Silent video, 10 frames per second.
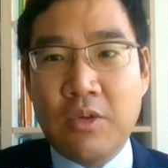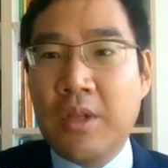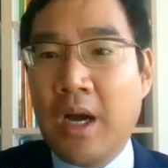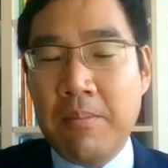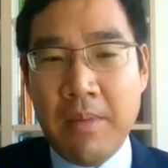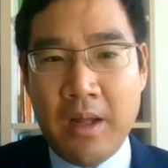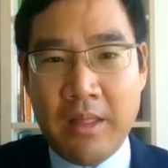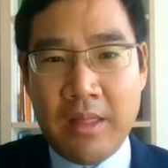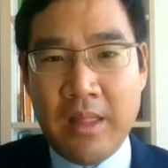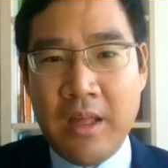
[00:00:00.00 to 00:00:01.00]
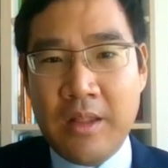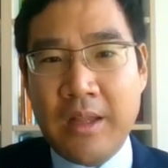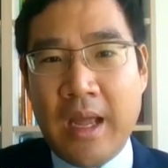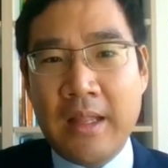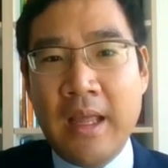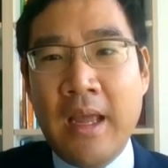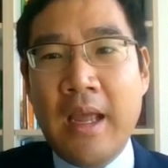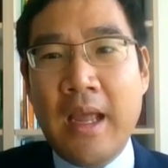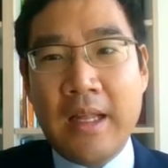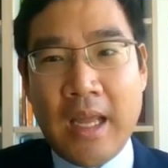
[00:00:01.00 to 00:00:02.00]
to nine months is that
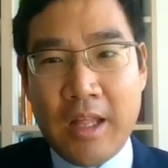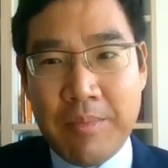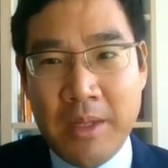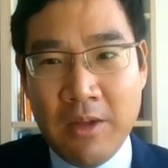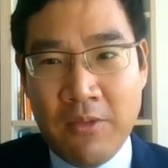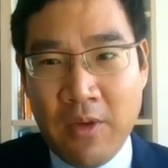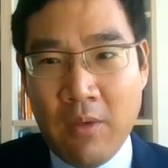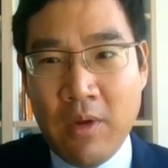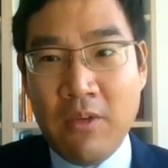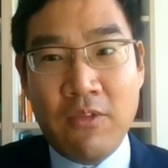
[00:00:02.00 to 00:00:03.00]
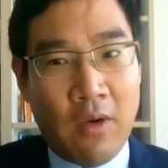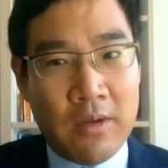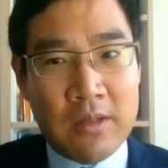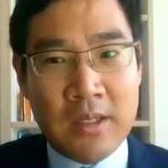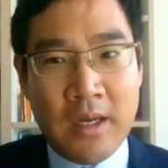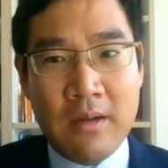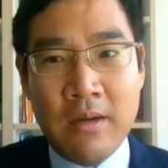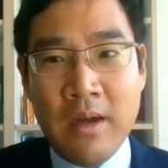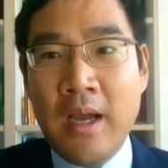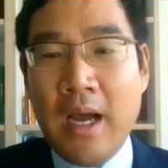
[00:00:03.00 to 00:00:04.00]
it has been a very volatile
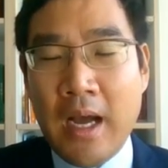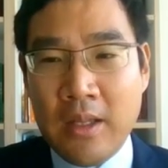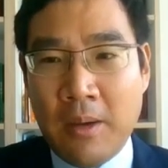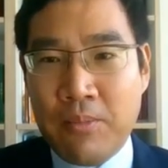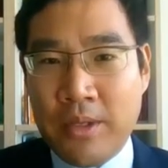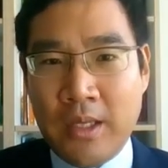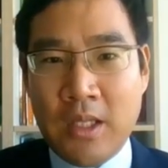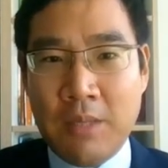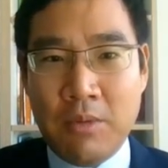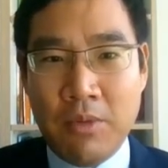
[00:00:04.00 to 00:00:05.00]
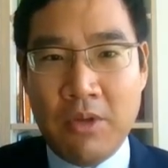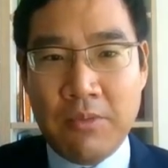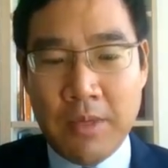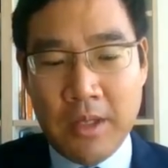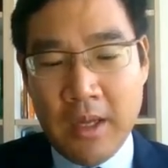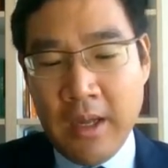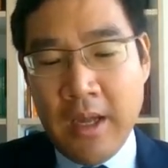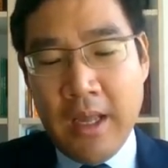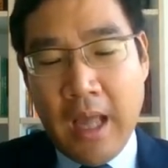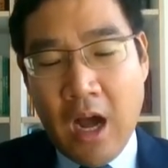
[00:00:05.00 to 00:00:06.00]
and unpredictable movement.
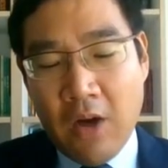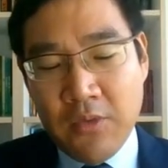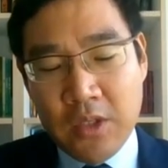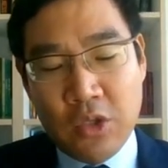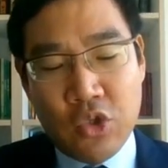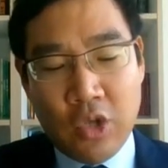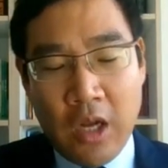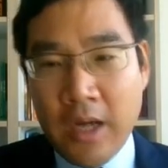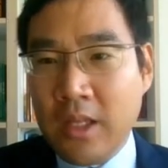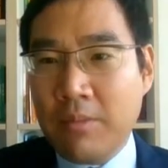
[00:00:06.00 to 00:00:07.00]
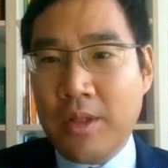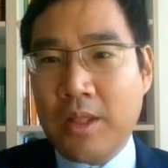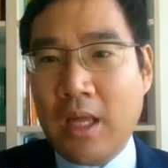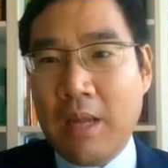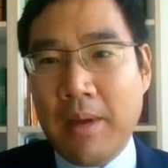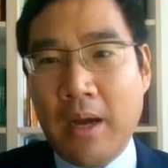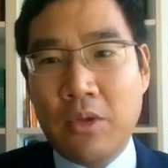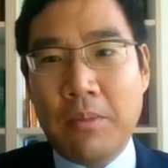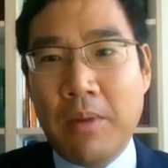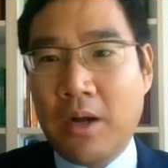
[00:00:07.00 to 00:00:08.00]
After the July numbers came out,
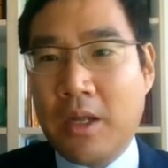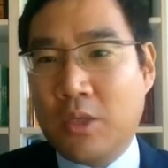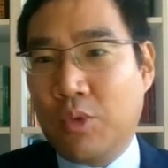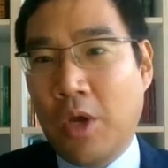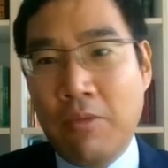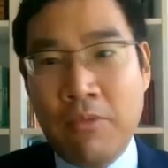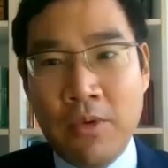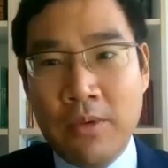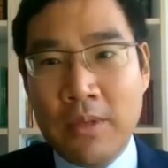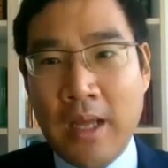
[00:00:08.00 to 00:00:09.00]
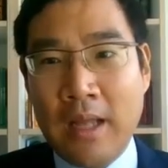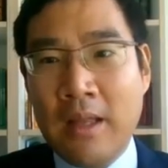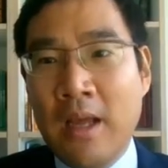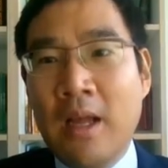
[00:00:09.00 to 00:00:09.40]
the markets were hopeful that